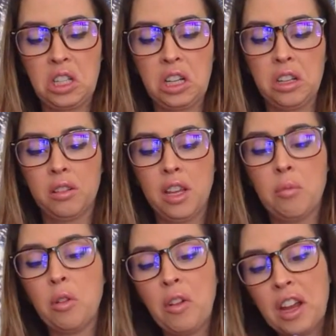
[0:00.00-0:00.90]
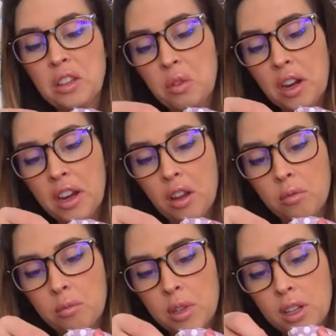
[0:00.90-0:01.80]
gonna improvise right now
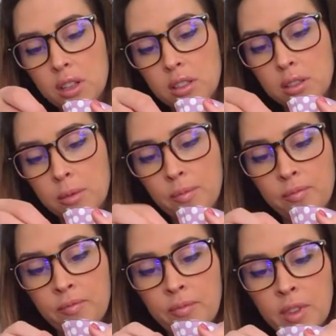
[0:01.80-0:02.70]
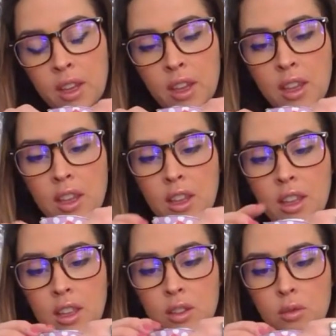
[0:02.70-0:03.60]
because
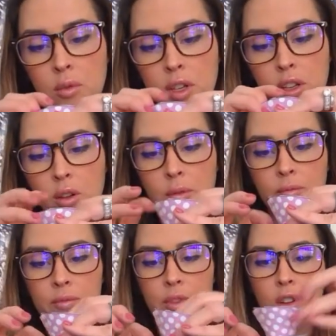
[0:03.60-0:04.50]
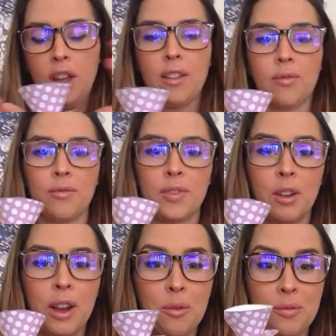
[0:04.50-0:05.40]
that's what we do. Okay, here
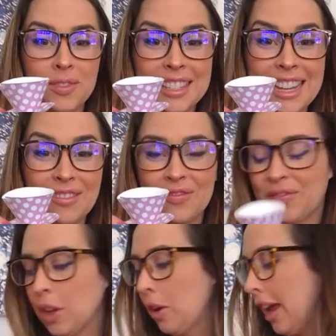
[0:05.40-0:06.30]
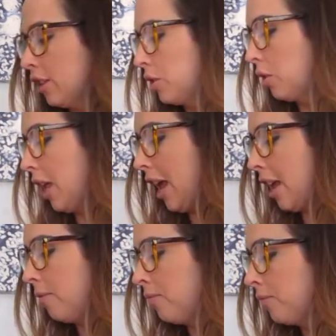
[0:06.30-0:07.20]
we go. See? Okay, so
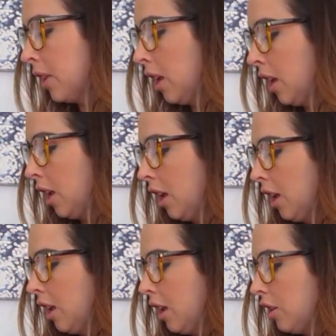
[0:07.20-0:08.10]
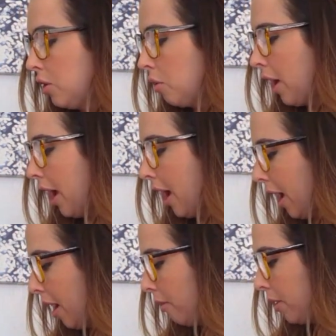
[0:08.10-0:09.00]
then you
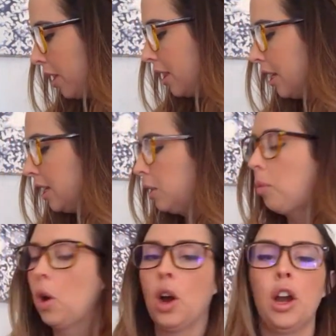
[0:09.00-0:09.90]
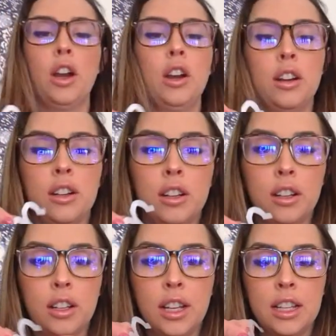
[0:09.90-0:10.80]
have this part
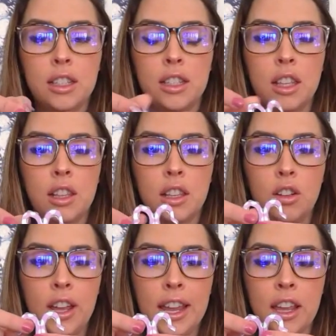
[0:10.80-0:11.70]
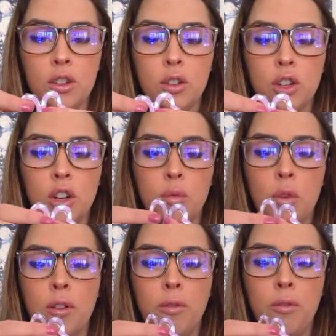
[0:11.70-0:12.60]
is the little handle. You're gonna
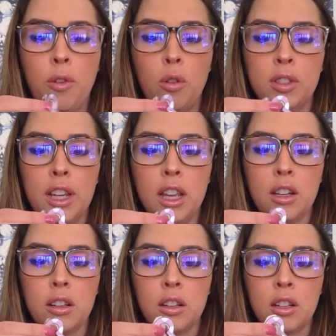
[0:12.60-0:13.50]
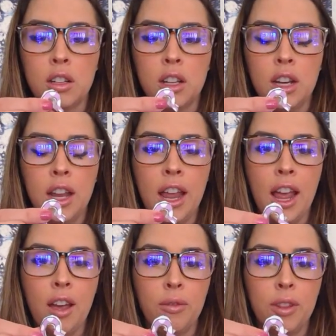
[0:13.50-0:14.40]
want to fold it in
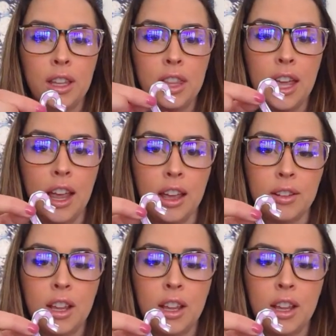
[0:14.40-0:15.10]
half like that,